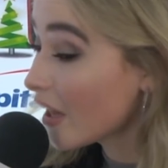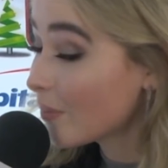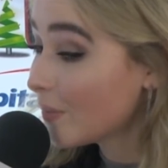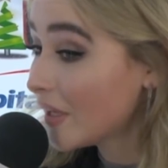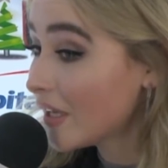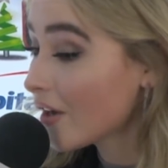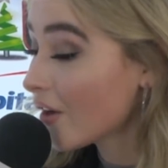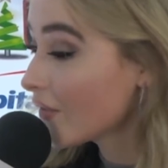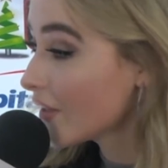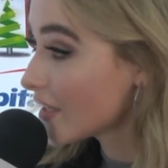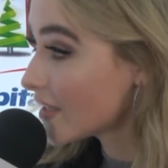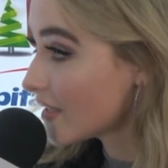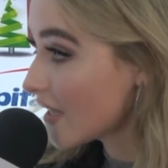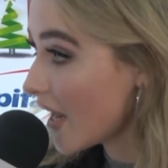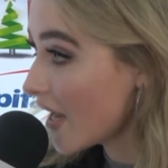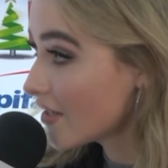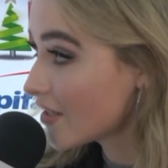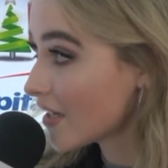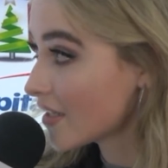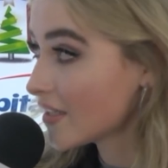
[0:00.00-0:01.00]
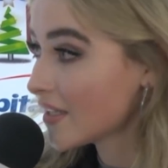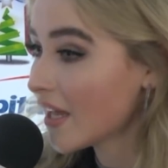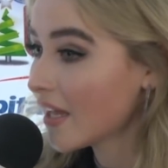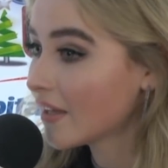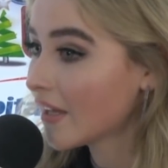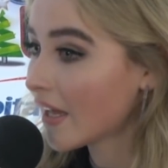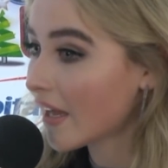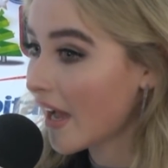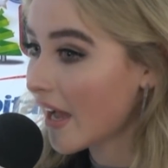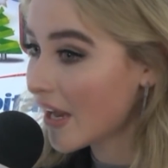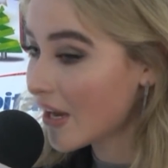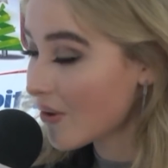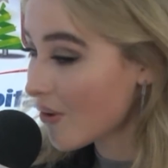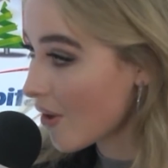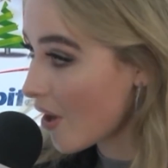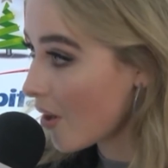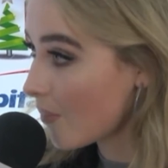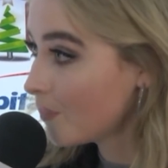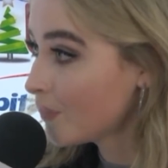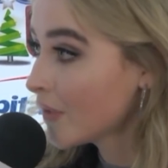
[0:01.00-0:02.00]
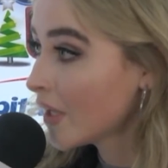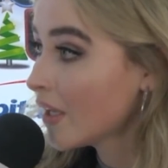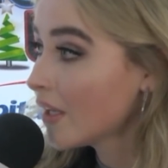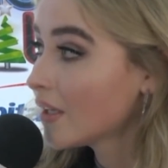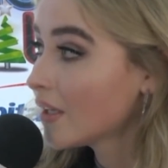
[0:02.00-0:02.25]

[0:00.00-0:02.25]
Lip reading: Like being on this stage, I said, like I grew up.